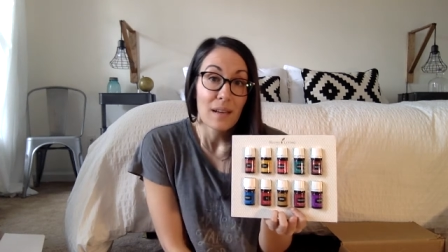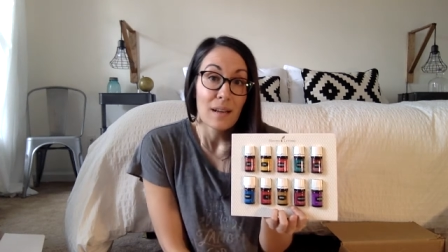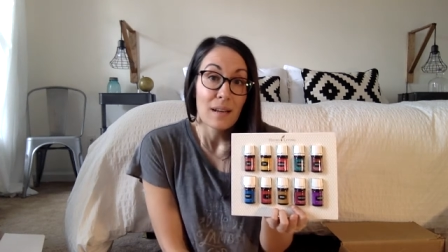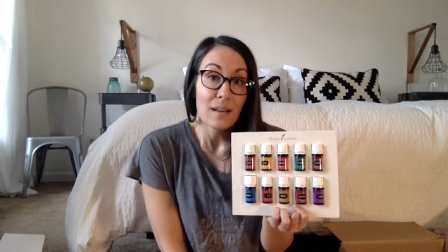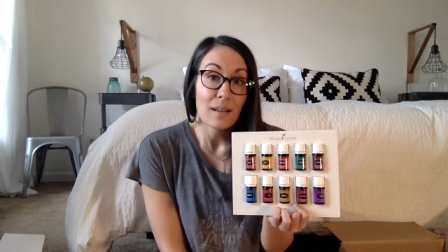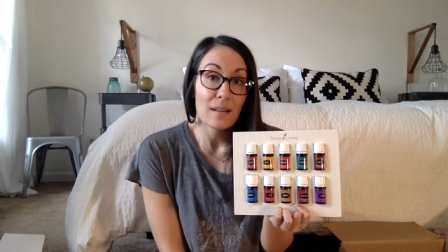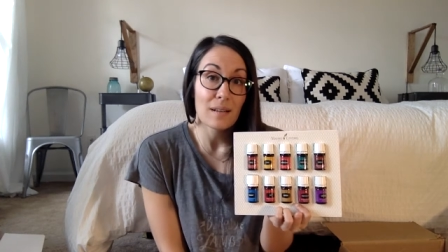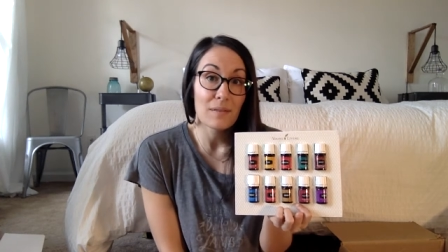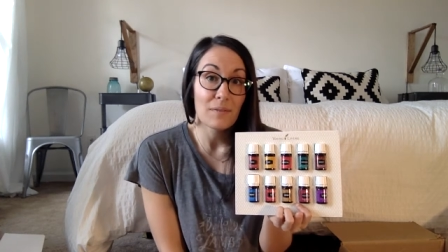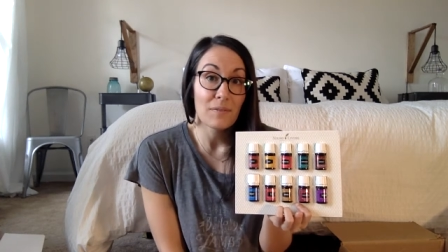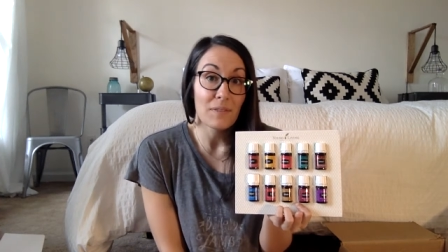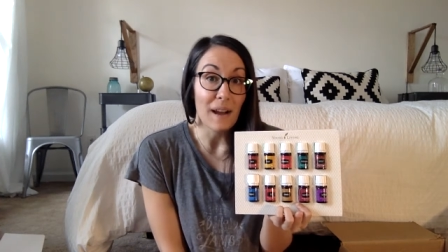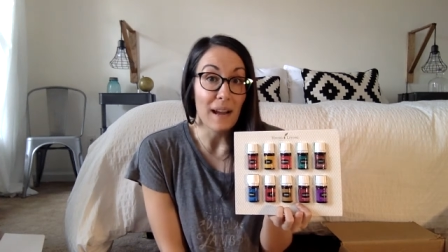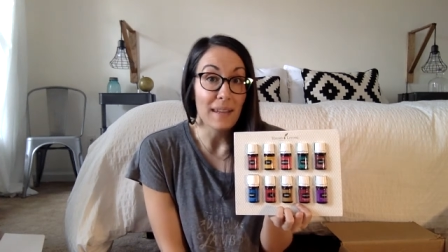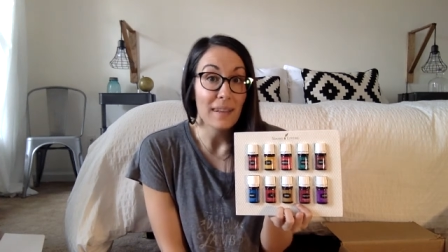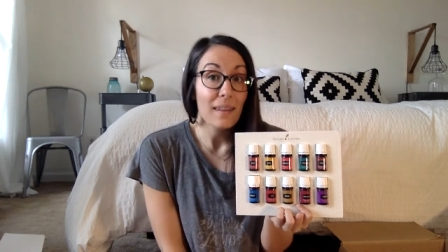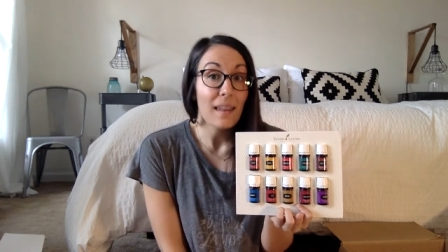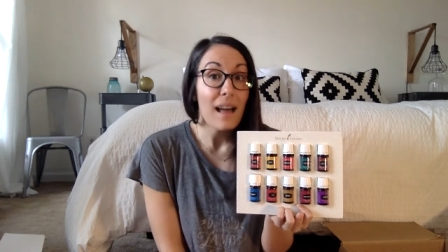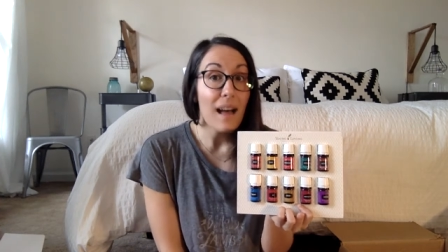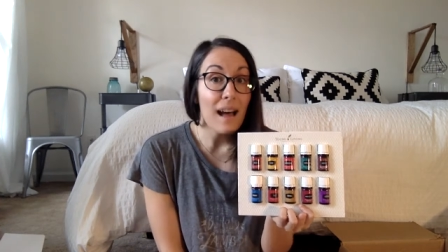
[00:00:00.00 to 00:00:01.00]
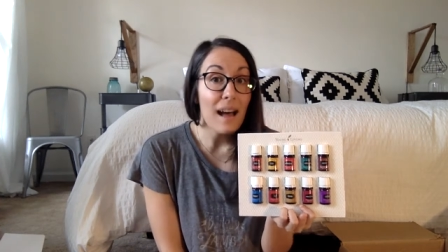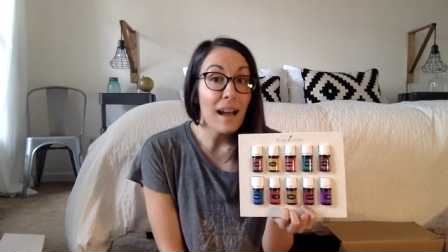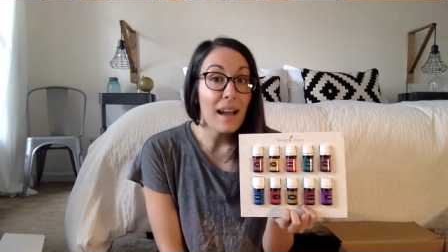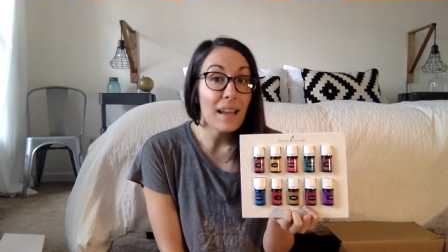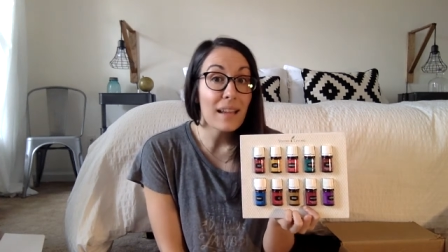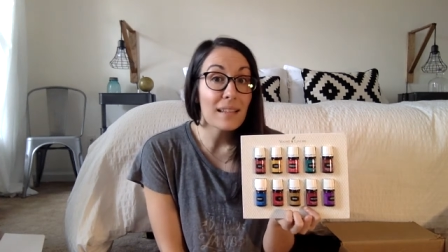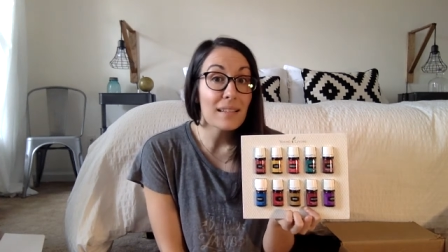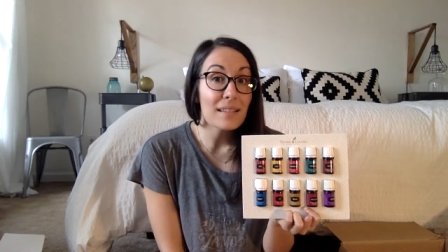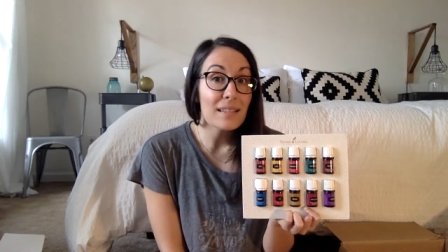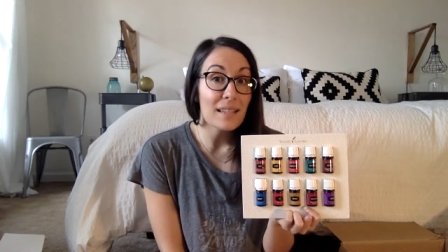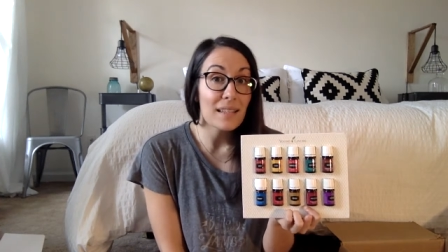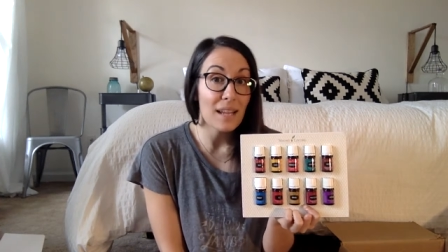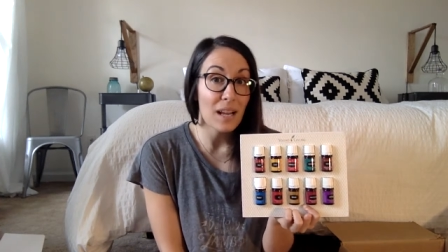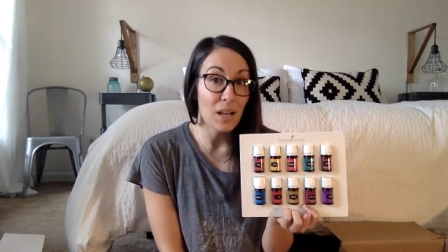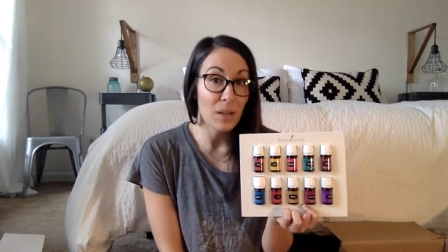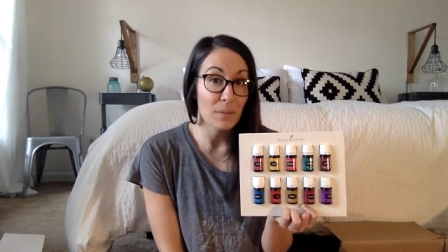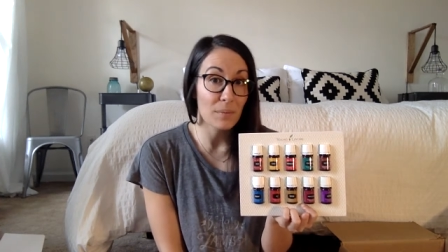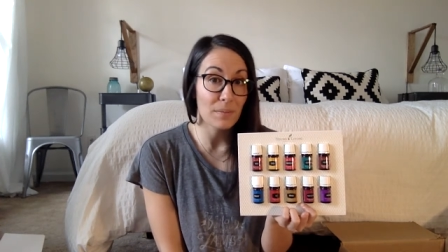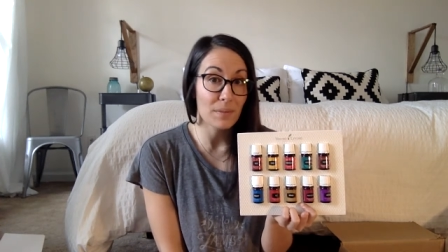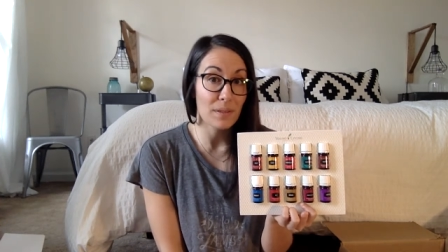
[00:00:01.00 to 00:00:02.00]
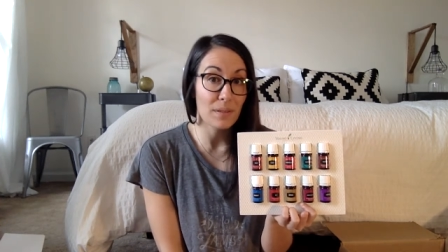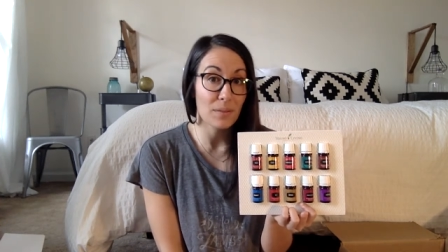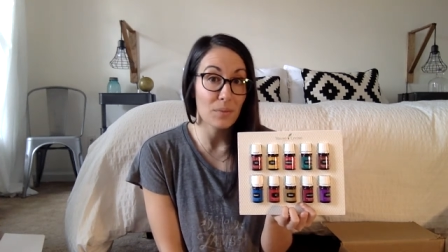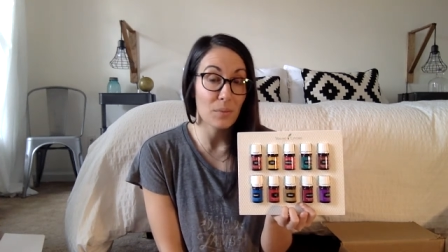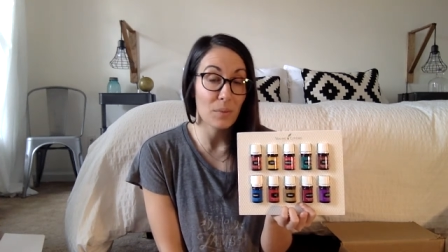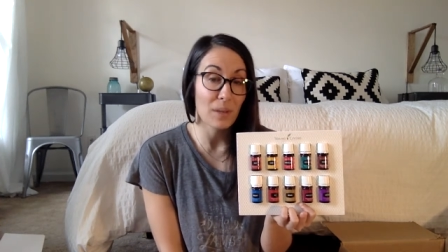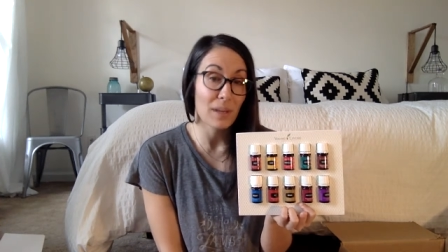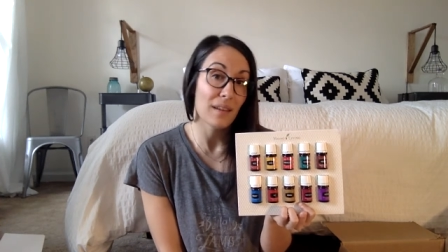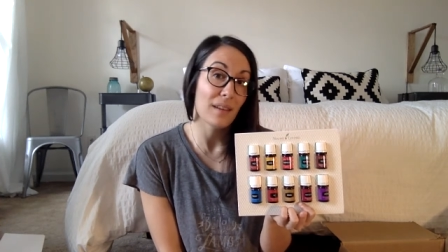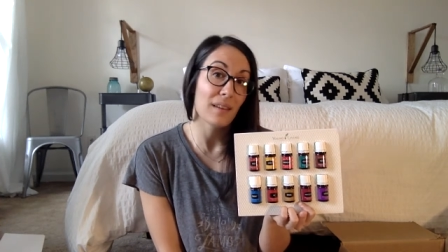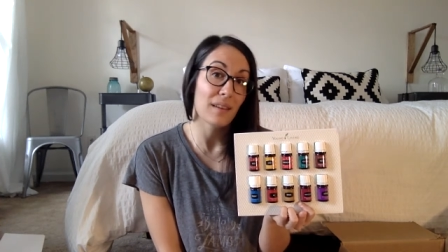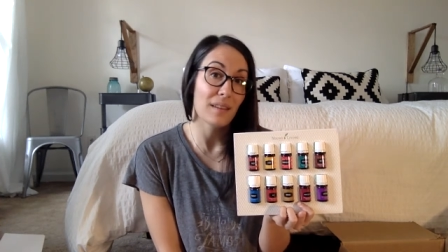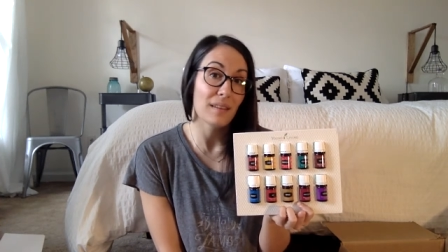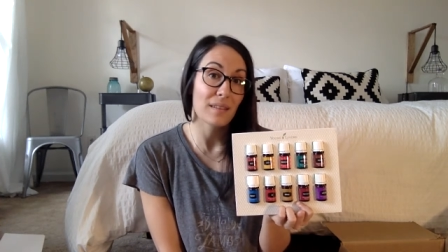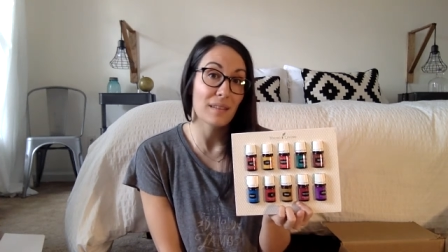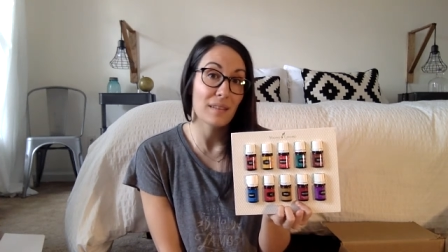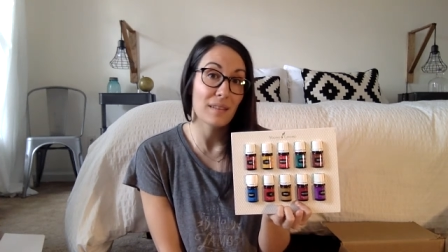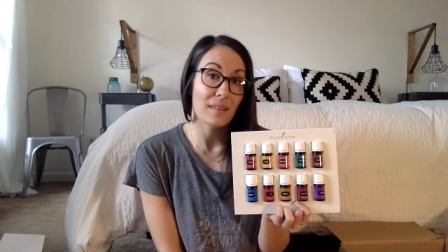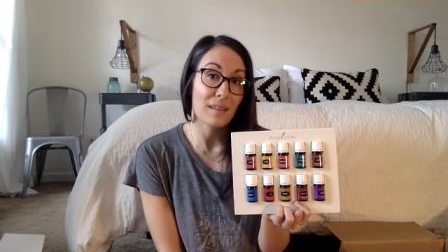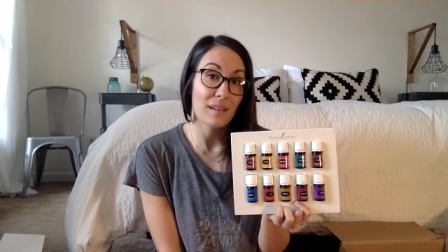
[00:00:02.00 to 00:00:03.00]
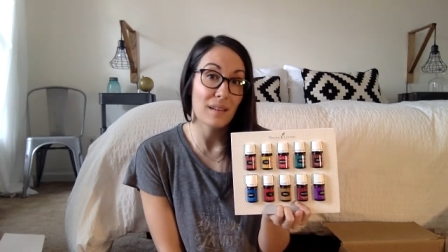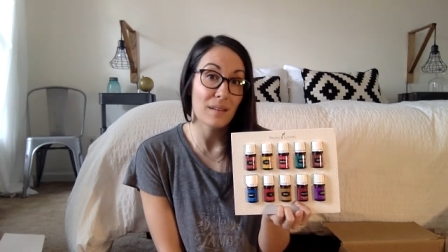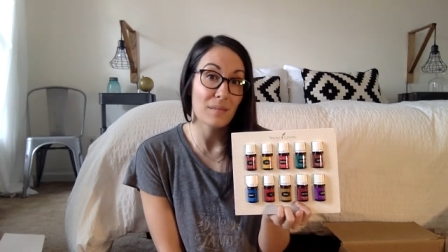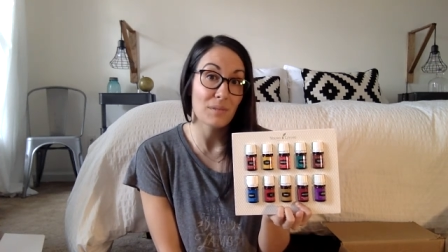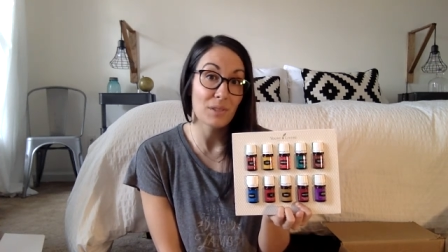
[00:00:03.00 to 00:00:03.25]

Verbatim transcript: um, fine lines and helps with um,